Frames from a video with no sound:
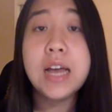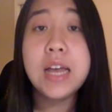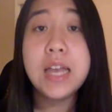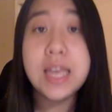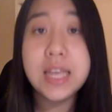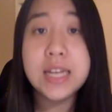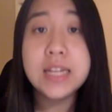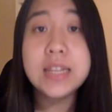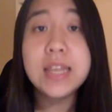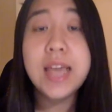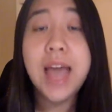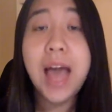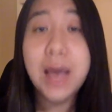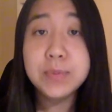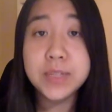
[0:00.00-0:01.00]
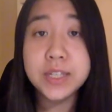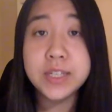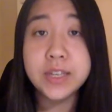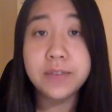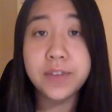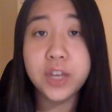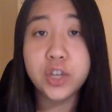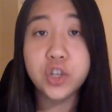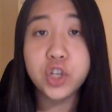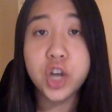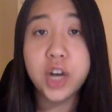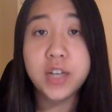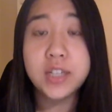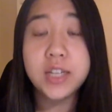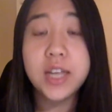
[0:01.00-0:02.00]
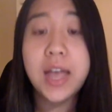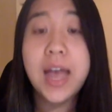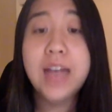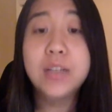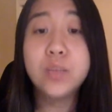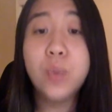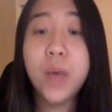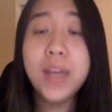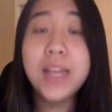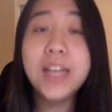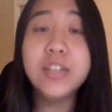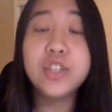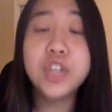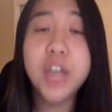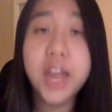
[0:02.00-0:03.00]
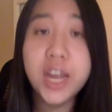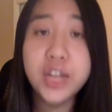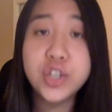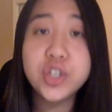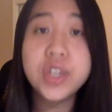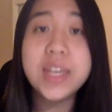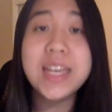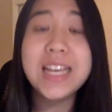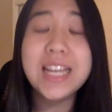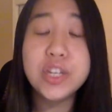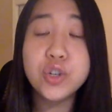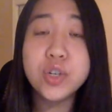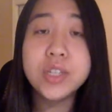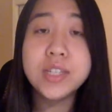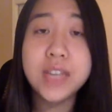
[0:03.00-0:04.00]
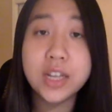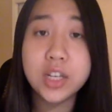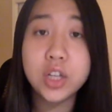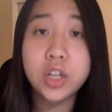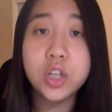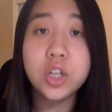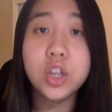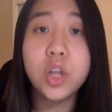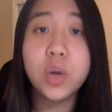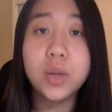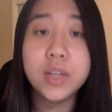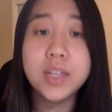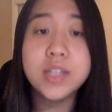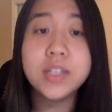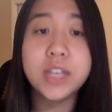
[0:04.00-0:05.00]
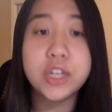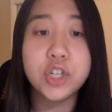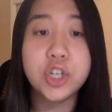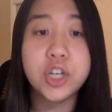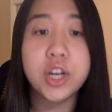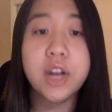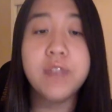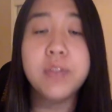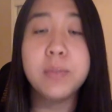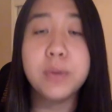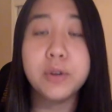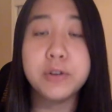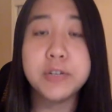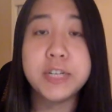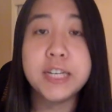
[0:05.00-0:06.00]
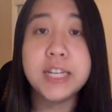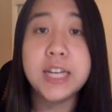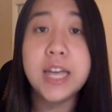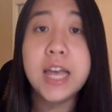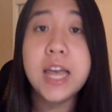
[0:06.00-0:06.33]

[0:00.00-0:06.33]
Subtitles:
in the absence of heat shock, as well as changed the intracellular localization of the protein,